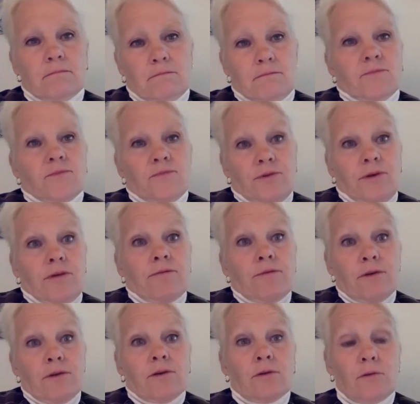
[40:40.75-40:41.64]

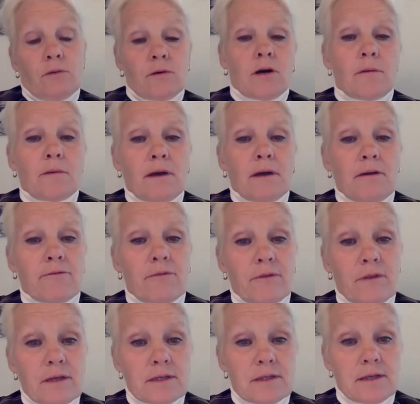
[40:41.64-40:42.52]
revenue coming in from
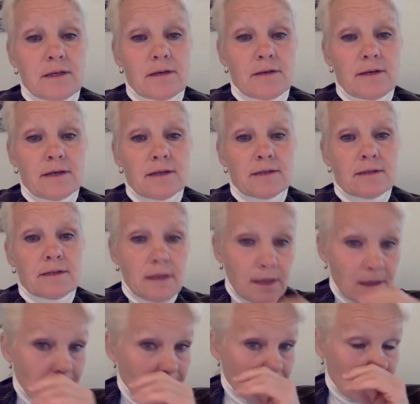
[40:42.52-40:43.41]
these areas.
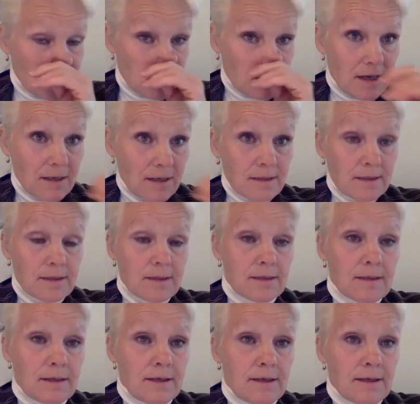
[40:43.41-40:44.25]
So that is,